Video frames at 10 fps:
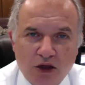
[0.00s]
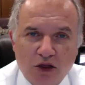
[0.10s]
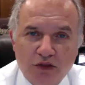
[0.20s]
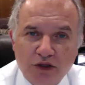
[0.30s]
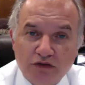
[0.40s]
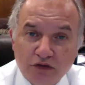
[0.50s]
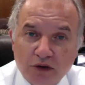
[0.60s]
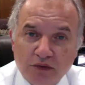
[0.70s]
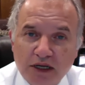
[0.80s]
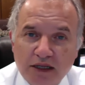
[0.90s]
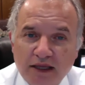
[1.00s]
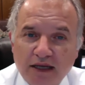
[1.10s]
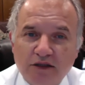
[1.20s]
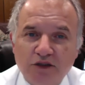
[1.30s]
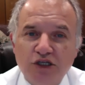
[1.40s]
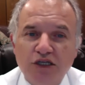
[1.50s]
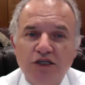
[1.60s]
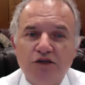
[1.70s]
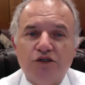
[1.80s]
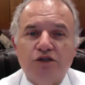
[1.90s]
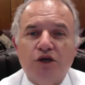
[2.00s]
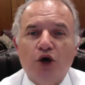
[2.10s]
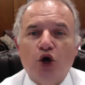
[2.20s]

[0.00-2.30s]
The Torah reading then continues